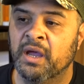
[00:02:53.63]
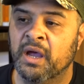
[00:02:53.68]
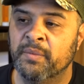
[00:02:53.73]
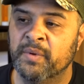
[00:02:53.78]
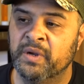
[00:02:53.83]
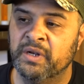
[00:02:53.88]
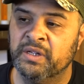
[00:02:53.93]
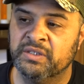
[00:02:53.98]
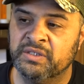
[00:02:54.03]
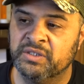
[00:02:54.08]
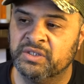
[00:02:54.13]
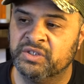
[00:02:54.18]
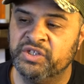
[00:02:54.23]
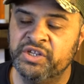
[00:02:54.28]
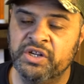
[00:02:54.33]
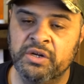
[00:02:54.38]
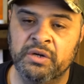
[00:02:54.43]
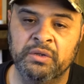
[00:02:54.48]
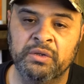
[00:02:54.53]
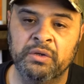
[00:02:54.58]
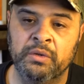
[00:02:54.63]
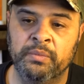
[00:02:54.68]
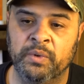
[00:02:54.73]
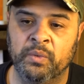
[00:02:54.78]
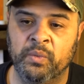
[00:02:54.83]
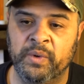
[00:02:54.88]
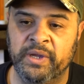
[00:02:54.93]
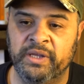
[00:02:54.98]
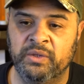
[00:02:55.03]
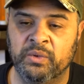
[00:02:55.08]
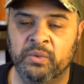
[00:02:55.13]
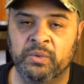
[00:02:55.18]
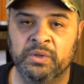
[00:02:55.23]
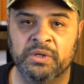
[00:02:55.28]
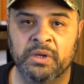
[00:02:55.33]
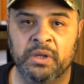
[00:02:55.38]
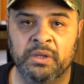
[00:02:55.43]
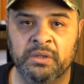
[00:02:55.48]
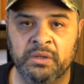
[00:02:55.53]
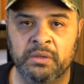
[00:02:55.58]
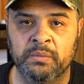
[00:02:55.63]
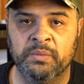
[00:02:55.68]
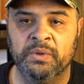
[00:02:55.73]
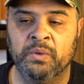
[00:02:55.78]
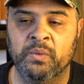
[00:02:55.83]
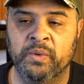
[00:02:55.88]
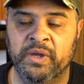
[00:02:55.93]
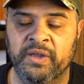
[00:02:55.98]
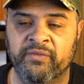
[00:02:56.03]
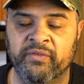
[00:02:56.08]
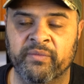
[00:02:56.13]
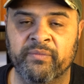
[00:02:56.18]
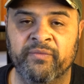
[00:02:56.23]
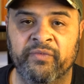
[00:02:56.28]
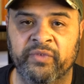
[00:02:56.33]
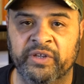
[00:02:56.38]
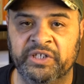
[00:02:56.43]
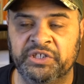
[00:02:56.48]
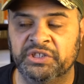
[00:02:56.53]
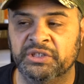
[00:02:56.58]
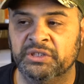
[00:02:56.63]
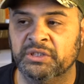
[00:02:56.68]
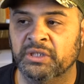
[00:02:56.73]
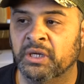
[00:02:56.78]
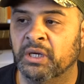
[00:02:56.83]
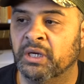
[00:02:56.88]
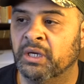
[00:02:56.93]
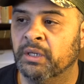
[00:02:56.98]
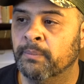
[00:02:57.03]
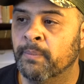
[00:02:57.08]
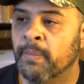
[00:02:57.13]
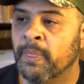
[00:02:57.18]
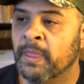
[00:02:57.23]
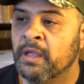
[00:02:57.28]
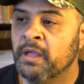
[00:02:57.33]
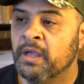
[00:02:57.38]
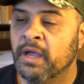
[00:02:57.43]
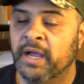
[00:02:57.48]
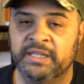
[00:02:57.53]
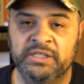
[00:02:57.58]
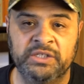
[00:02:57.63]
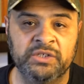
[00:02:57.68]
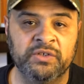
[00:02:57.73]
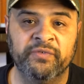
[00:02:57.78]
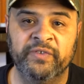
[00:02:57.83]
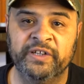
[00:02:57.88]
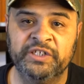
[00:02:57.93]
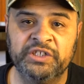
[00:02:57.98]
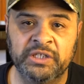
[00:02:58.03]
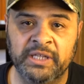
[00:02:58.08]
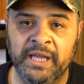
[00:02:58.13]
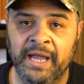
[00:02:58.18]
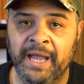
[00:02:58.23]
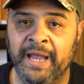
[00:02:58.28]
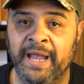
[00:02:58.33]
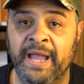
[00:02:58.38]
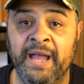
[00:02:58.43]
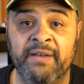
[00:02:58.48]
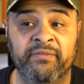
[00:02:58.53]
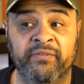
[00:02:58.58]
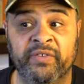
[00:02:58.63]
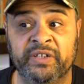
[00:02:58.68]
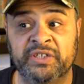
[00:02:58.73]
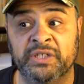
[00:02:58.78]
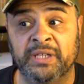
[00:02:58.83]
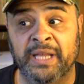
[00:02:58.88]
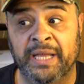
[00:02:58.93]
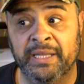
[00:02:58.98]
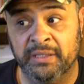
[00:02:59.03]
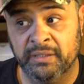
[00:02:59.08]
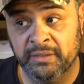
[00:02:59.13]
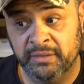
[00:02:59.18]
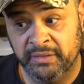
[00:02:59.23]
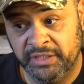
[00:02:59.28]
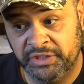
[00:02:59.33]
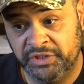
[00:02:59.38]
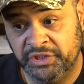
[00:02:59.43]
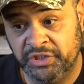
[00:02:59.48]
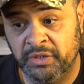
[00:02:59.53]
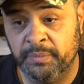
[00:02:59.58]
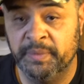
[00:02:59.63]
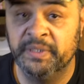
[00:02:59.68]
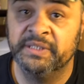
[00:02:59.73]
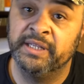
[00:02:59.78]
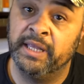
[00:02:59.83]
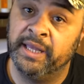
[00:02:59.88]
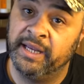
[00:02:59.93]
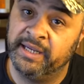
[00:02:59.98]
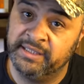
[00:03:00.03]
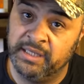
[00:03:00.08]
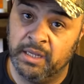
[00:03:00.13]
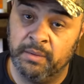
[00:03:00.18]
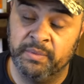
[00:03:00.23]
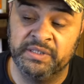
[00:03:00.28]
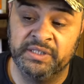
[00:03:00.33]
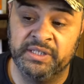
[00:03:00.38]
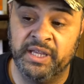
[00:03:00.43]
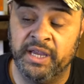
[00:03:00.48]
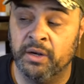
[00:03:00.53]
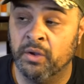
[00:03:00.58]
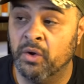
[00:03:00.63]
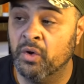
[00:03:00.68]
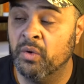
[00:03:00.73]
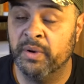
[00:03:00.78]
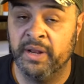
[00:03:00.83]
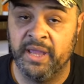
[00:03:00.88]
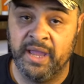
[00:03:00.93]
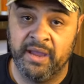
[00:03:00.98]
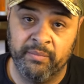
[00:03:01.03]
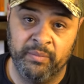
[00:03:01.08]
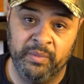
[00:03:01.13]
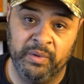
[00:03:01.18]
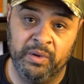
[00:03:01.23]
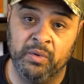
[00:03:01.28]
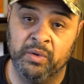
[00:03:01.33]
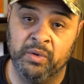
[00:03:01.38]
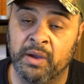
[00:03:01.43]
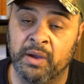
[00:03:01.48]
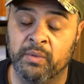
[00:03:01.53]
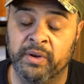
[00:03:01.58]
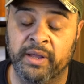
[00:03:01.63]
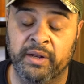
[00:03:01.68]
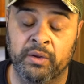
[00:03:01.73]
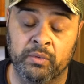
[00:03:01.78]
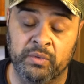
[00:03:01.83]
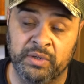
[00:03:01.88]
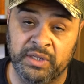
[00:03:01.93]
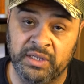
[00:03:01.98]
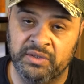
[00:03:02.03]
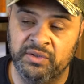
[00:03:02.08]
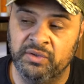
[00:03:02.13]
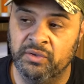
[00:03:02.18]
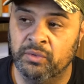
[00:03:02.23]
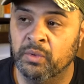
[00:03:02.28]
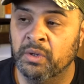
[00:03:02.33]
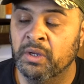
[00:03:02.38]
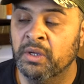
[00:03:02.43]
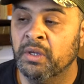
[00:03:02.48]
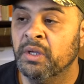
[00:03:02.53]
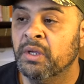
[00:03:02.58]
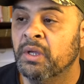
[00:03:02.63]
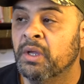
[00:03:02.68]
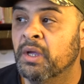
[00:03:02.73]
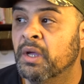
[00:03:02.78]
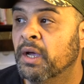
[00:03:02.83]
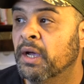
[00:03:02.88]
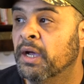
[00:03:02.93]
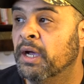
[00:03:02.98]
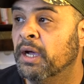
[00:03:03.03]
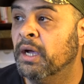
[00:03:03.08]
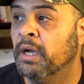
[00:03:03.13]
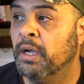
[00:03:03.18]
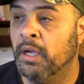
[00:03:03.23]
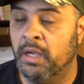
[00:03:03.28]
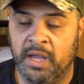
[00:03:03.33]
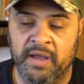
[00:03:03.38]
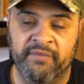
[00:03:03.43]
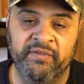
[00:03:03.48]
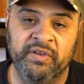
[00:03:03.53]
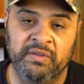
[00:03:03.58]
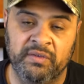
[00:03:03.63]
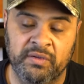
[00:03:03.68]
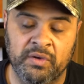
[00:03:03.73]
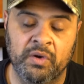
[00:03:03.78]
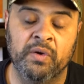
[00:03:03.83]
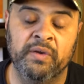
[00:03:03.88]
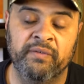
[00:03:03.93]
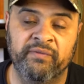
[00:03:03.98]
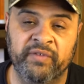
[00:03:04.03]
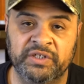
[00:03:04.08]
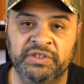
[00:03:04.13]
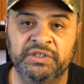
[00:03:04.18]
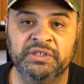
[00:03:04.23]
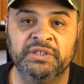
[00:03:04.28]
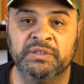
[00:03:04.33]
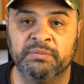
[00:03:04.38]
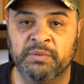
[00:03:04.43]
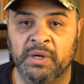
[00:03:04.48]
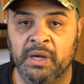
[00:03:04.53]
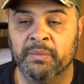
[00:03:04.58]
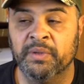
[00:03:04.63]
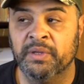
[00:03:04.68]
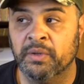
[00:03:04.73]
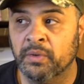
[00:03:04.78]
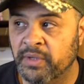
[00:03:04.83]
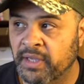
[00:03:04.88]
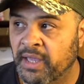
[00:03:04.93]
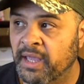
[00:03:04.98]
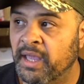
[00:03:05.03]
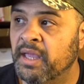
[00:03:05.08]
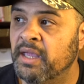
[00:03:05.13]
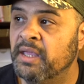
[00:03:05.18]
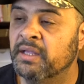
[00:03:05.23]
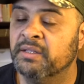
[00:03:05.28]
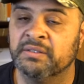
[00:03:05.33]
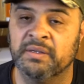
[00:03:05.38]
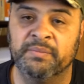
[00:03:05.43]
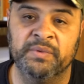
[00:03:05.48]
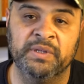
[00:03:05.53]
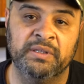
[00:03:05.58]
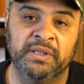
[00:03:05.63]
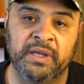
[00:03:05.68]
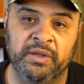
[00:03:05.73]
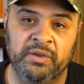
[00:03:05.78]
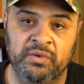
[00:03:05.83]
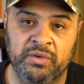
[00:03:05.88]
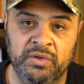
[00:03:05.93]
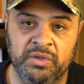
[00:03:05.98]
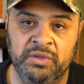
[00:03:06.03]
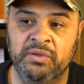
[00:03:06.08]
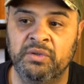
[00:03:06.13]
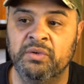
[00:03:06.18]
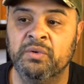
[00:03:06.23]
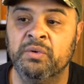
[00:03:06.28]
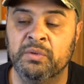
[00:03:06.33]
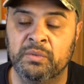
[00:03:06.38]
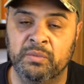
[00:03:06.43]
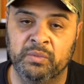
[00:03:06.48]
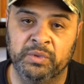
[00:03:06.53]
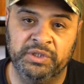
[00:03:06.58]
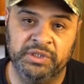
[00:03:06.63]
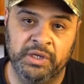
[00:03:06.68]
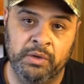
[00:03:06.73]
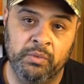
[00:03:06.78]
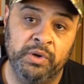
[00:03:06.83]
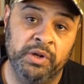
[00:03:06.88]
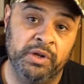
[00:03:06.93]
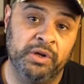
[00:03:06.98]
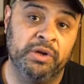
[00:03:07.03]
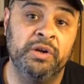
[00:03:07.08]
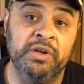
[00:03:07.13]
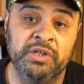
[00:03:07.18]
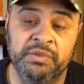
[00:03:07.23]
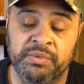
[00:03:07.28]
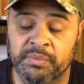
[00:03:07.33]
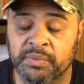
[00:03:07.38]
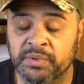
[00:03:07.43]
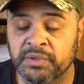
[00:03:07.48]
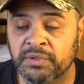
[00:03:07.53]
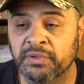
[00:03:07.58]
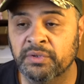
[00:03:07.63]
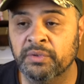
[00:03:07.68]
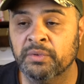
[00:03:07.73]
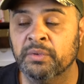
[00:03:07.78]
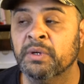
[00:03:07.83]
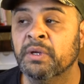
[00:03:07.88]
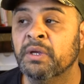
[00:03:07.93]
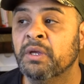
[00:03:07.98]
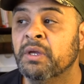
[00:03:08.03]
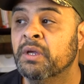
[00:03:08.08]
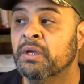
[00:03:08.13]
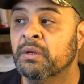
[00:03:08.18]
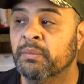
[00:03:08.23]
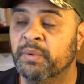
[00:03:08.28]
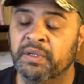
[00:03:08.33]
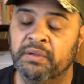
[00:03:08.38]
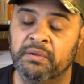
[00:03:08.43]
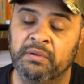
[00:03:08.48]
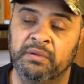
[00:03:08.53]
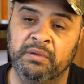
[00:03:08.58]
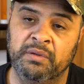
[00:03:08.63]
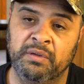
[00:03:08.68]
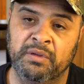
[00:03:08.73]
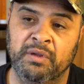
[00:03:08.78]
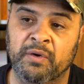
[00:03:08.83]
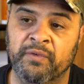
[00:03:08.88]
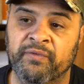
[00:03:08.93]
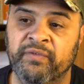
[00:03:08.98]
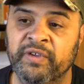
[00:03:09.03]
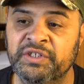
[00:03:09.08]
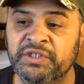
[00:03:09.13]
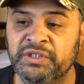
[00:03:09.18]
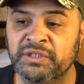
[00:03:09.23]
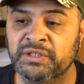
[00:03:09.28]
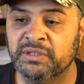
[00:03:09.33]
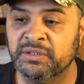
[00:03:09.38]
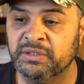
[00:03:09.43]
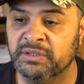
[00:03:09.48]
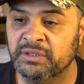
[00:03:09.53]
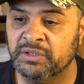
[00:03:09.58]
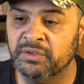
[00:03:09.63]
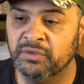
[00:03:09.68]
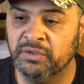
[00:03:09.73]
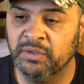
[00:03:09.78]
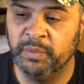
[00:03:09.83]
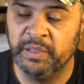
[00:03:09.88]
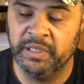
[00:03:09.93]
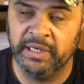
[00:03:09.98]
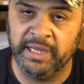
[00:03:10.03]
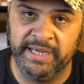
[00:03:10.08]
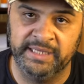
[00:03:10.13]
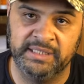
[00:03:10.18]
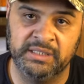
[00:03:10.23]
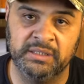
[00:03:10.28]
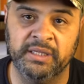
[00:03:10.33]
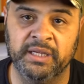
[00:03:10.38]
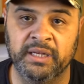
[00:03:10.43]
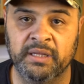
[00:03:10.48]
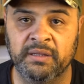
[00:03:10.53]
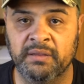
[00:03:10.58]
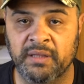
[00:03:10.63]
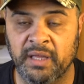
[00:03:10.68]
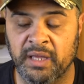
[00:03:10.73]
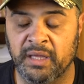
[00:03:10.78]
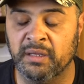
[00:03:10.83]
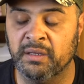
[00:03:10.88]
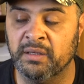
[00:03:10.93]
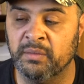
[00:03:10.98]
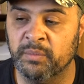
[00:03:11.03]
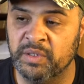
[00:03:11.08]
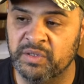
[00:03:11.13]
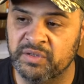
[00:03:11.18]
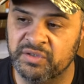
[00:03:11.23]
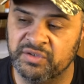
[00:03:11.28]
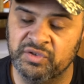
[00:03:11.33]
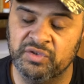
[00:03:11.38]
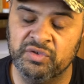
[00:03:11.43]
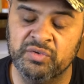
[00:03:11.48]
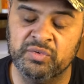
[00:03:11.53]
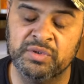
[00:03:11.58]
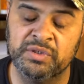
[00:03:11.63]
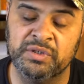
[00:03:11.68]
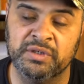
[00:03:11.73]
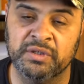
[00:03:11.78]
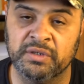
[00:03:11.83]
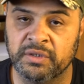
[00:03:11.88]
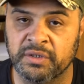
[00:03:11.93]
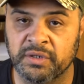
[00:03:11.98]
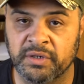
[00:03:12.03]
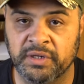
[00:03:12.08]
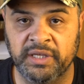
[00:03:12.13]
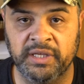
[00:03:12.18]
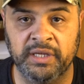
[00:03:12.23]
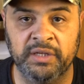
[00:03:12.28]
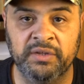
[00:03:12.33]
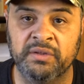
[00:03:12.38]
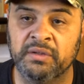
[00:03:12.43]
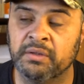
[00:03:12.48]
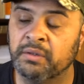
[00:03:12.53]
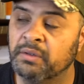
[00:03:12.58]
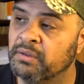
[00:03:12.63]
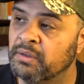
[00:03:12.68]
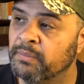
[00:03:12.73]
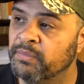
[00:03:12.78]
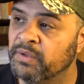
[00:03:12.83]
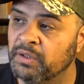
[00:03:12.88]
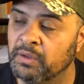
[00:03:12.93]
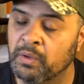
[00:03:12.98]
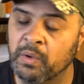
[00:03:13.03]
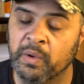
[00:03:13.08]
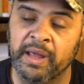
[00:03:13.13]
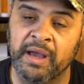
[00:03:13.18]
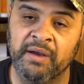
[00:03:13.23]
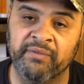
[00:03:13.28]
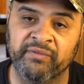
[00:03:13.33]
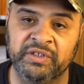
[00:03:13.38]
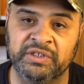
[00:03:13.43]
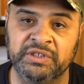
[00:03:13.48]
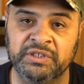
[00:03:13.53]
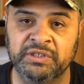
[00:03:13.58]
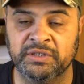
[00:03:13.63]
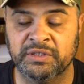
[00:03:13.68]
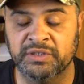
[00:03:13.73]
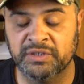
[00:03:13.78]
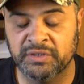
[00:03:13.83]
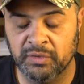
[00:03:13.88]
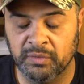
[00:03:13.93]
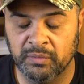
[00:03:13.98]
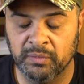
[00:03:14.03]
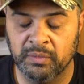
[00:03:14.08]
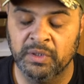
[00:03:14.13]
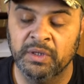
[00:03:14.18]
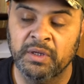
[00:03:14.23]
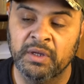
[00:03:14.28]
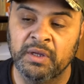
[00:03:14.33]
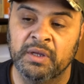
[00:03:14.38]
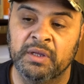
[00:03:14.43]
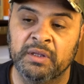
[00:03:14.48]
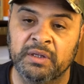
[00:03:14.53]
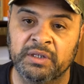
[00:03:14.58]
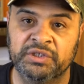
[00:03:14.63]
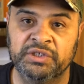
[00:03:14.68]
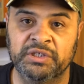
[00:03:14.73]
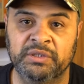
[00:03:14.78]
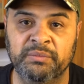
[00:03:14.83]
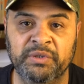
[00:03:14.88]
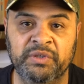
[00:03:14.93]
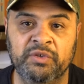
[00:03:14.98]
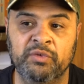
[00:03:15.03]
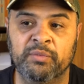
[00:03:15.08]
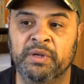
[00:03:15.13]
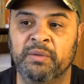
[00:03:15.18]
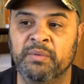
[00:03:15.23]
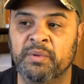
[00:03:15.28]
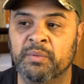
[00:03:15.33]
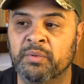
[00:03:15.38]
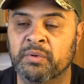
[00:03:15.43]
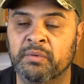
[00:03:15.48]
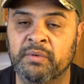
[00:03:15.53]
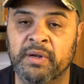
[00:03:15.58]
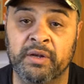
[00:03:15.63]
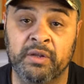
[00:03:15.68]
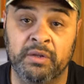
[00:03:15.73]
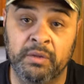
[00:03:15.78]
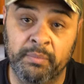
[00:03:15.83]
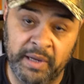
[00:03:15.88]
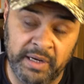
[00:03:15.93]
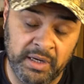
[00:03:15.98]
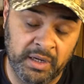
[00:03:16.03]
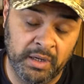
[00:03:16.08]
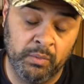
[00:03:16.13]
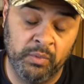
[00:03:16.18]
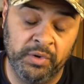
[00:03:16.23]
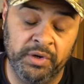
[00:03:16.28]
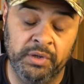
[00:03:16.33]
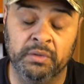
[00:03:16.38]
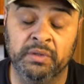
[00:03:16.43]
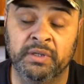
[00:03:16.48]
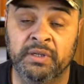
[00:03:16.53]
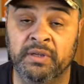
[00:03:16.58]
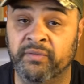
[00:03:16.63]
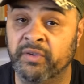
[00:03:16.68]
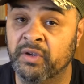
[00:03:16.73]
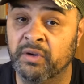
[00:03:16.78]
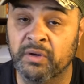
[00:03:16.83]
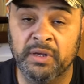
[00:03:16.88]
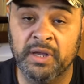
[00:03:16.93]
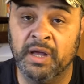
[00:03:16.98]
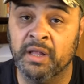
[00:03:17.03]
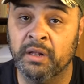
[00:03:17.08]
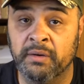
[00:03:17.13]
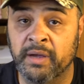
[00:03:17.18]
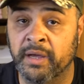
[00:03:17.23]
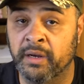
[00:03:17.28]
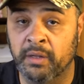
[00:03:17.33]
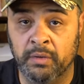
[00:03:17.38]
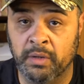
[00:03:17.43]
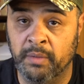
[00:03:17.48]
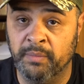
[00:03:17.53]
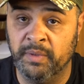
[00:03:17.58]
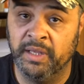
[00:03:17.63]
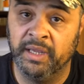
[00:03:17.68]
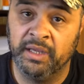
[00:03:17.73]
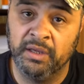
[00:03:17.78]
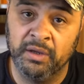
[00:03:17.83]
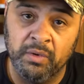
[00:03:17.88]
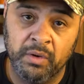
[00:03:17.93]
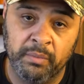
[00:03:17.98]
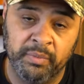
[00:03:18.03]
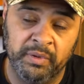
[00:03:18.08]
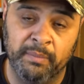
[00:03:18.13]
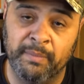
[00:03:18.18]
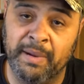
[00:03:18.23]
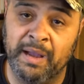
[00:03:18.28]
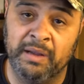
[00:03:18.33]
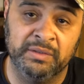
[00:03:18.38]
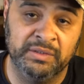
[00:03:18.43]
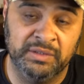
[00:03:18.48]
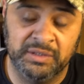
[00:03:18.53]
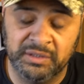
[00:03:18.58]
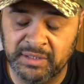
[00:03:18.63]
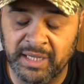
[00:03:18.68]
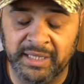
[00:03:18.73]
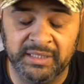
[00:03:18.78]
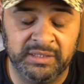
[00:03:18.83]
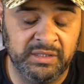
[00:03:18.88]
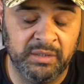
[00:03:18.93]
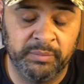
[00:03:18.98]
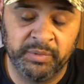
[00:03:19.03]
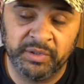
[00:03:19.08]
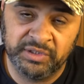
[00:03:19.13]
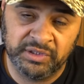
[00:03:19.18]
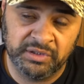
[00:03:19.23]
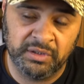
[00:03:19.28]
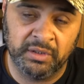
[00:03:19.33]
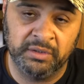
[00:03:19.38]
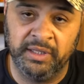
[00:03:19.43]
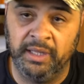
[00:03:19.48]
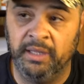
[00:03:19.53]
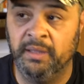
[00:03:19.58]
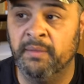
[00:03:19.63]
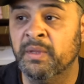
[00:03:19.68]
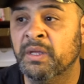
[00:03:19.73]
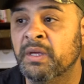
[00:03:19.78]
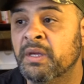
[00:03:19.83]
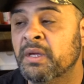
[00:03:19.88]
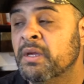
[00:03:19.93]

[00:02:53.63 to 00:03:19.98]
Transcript: I'm gonna steer a little bit way toward, a little bit away from fishing. Um, I still fish a lot. I haven't fished a lot this year because, like I said, I've been staying home and I haven't been out when I don't need to. Uh, obviously going fishing is probably okay. It's something that you could do and which I would encourage people to do because, you know, fishing, is, you could be an isolated thing. It could be just you and your, your kids or something going out fishing and there's no, there shouldn't be too many people around you depending on where you live. Here in Colorado, I mean, I can go up in the mountains and not see a person all day.